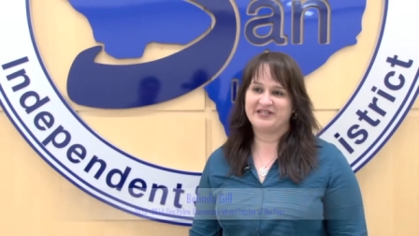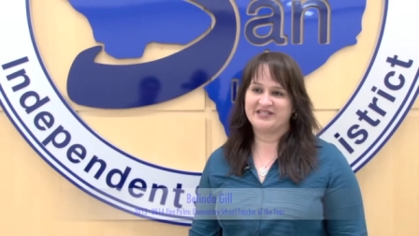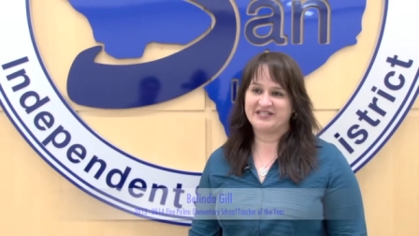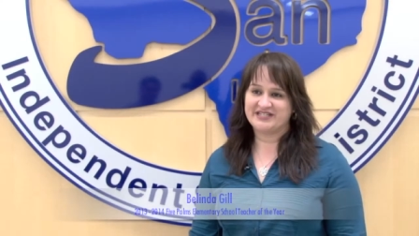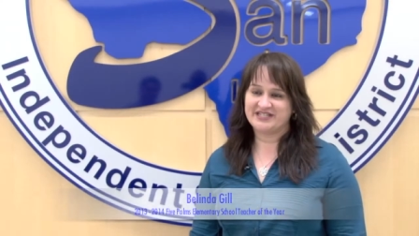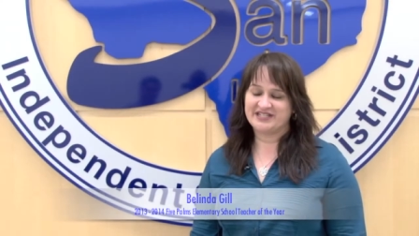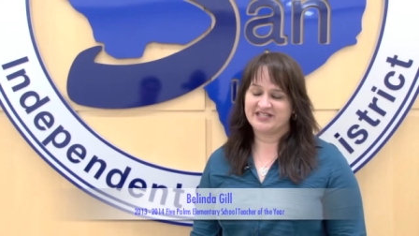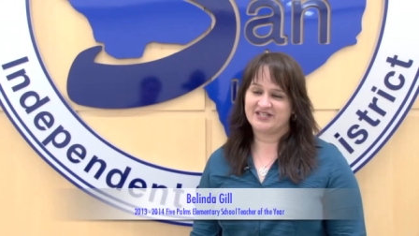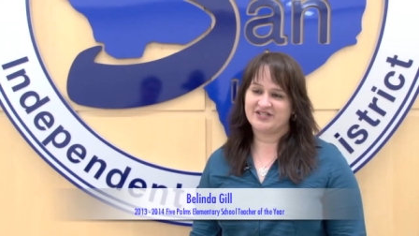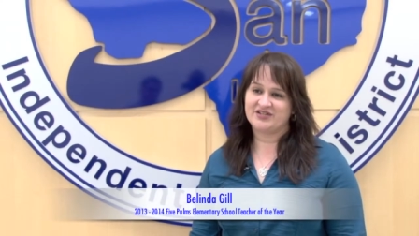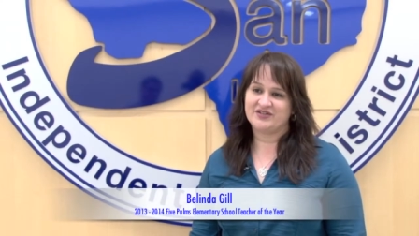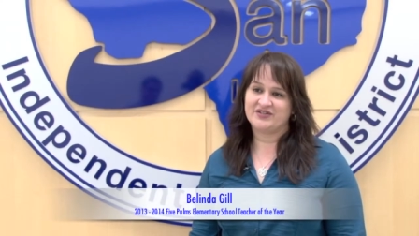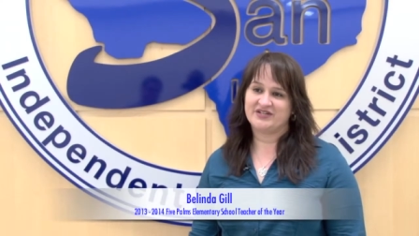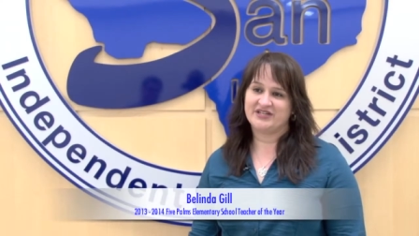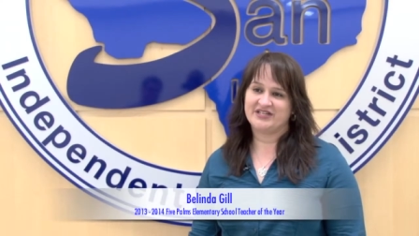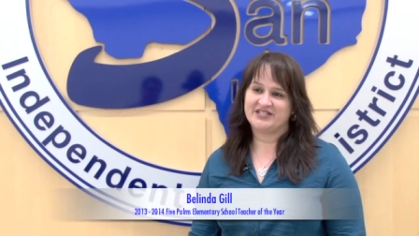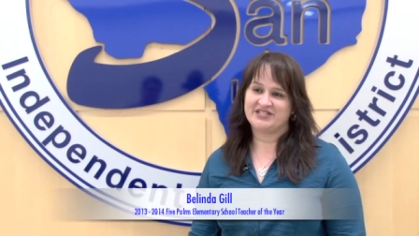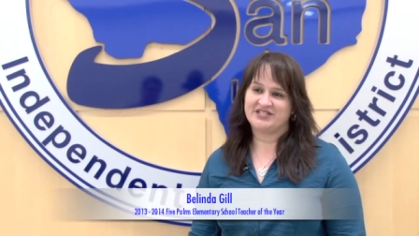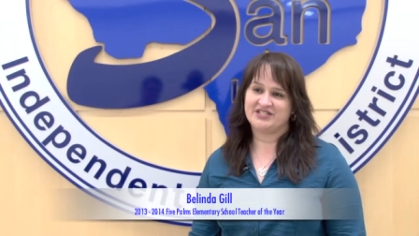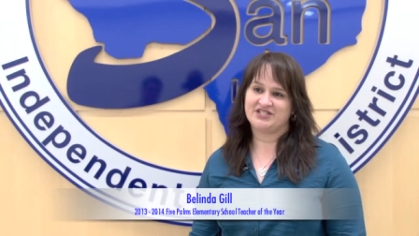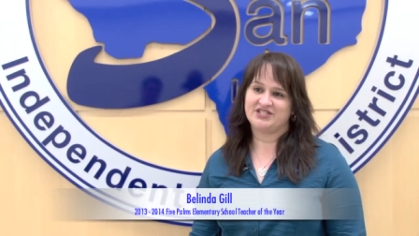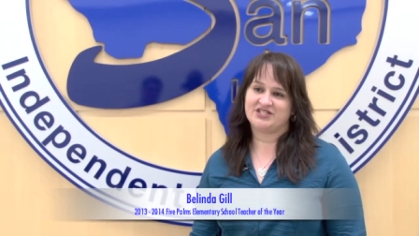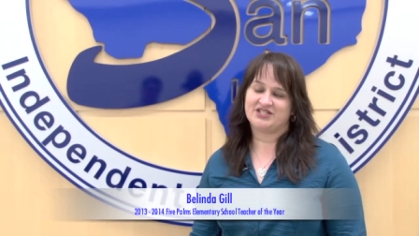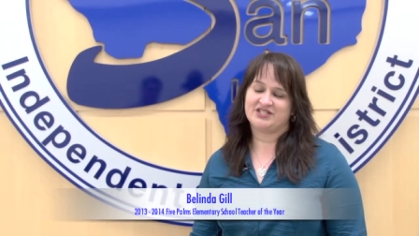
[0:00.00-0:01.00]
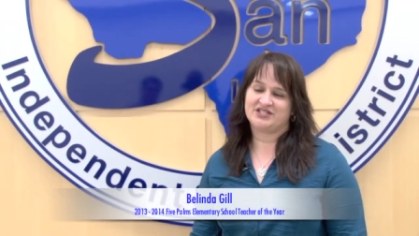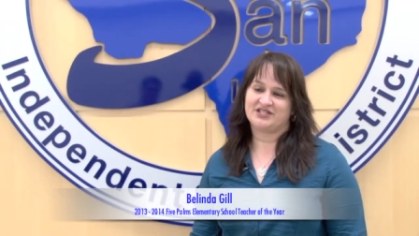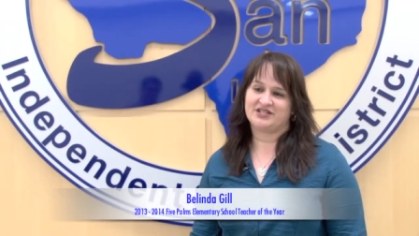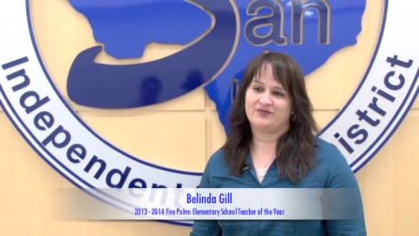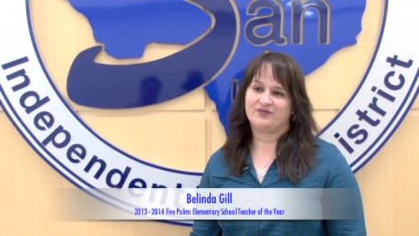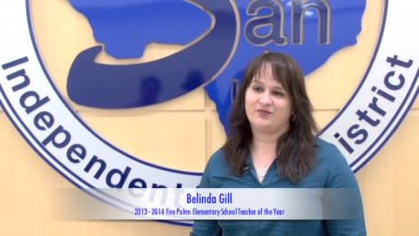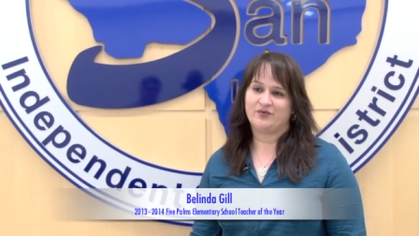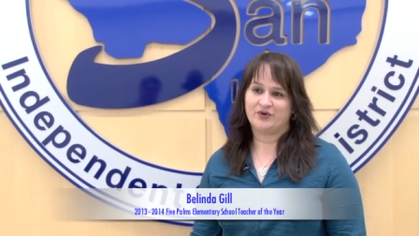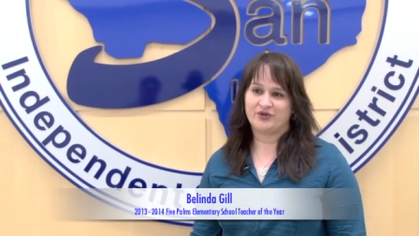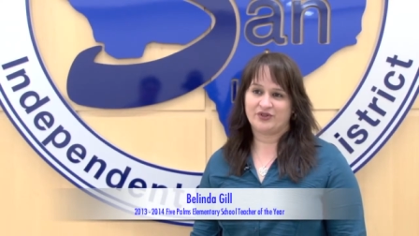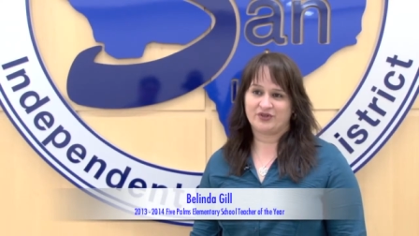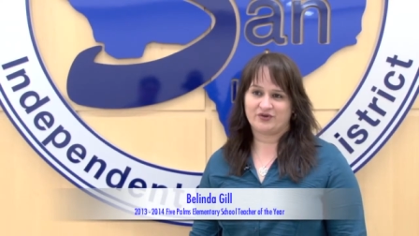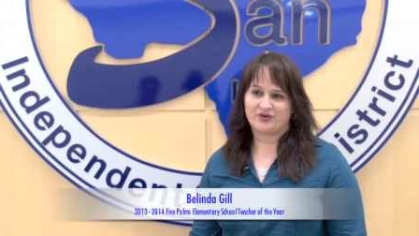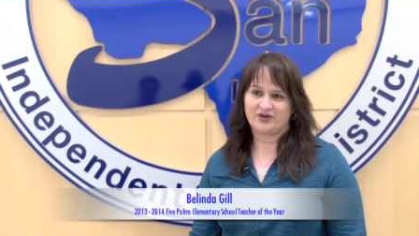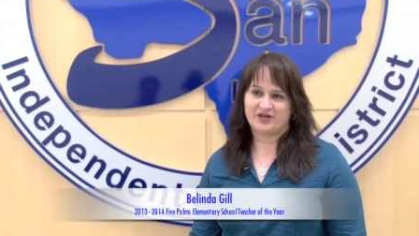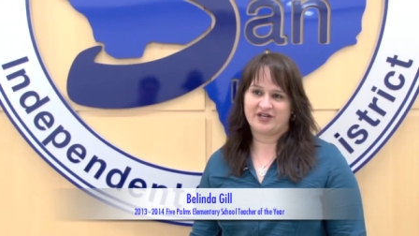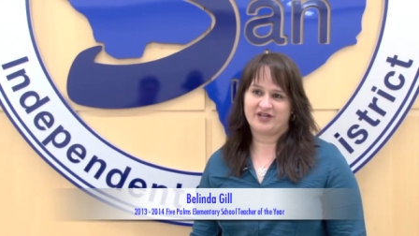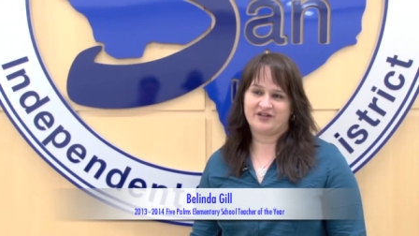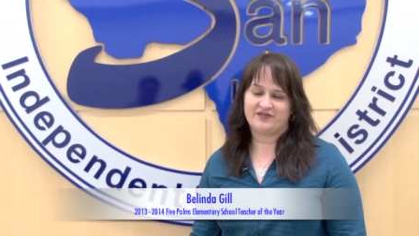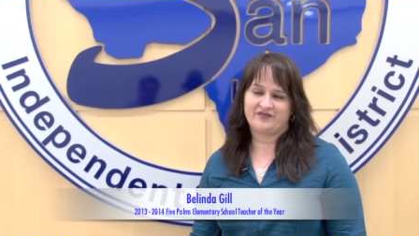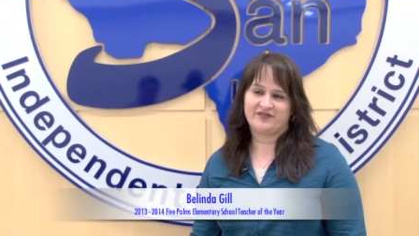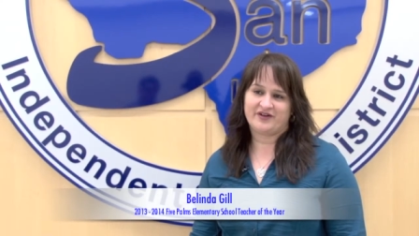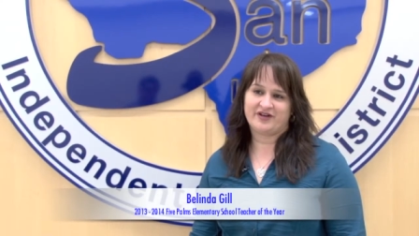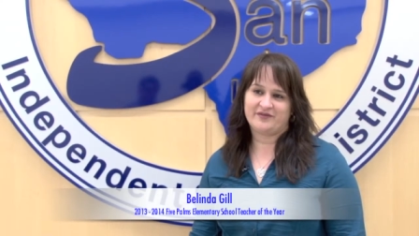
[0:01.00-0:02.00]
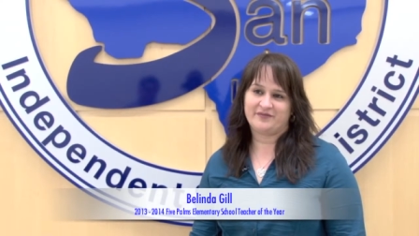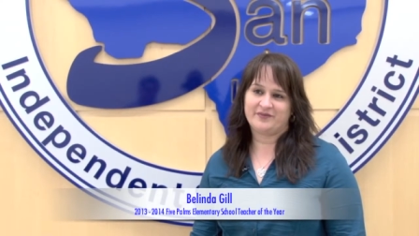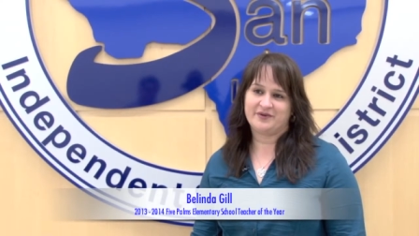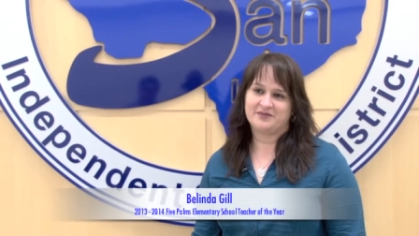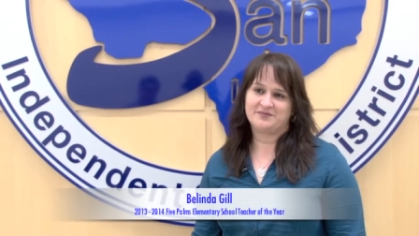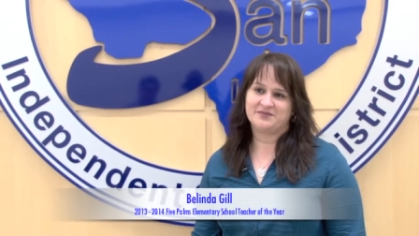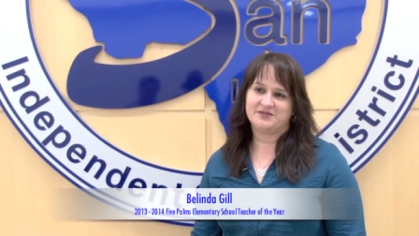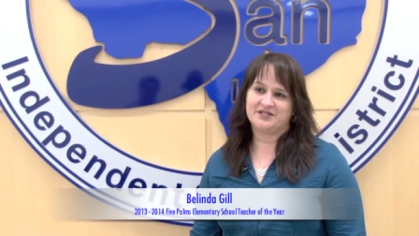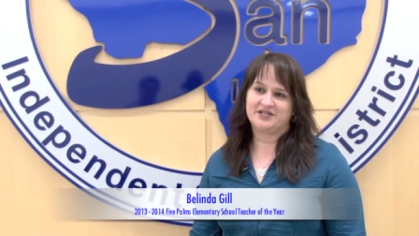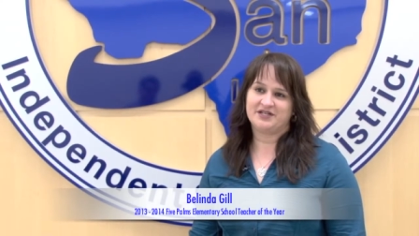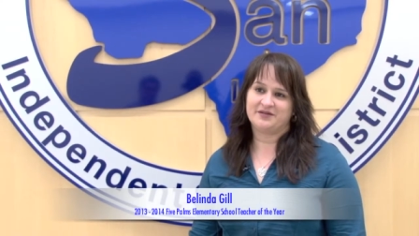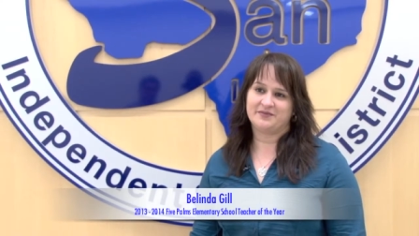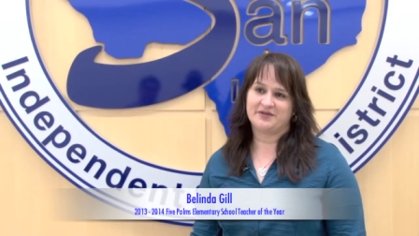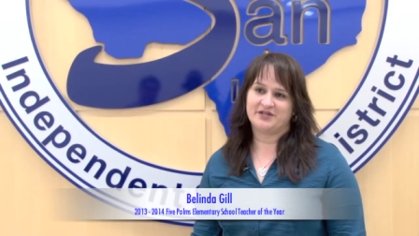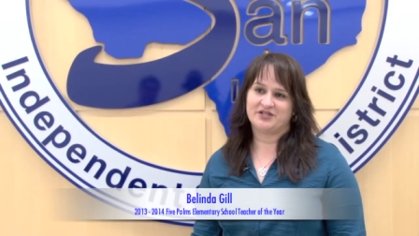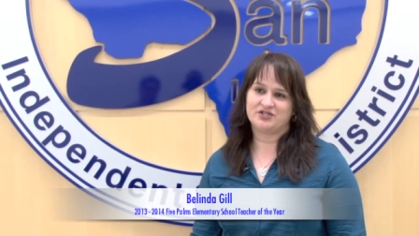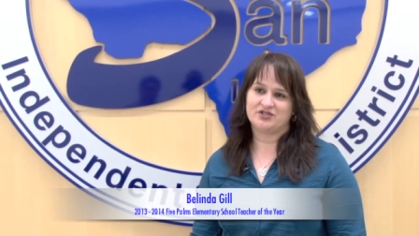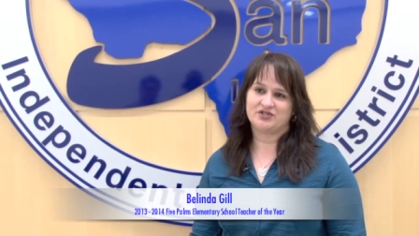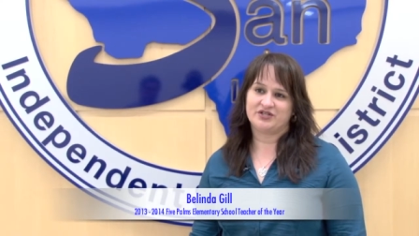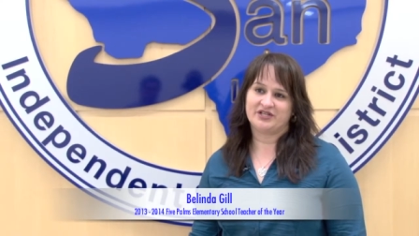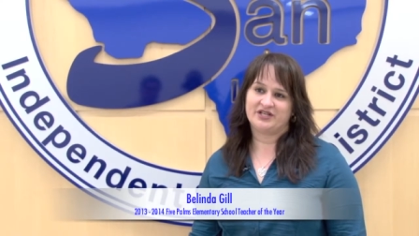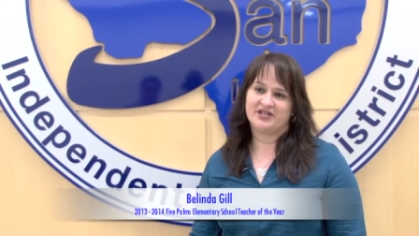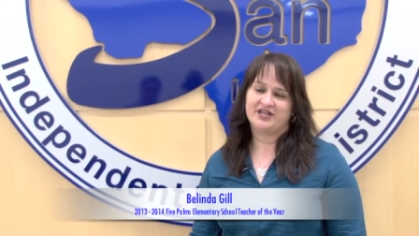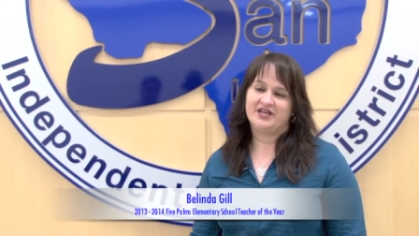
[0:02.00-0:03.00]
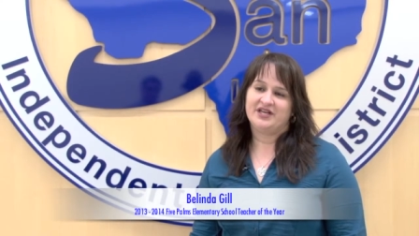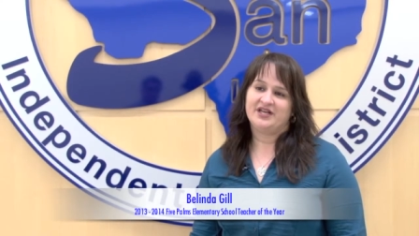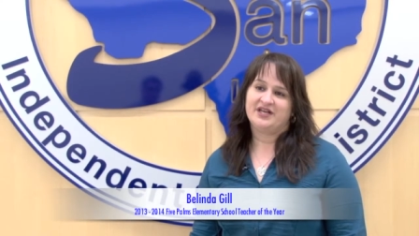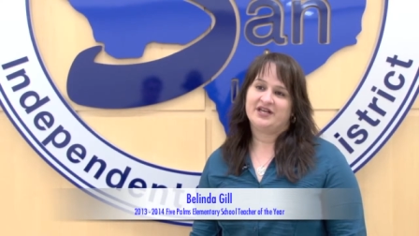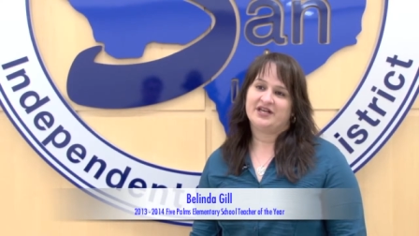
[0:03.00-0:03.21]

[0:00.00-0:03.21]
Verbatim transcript: Belinda Gill, and I teach fourth grade at Five Palms Elementary,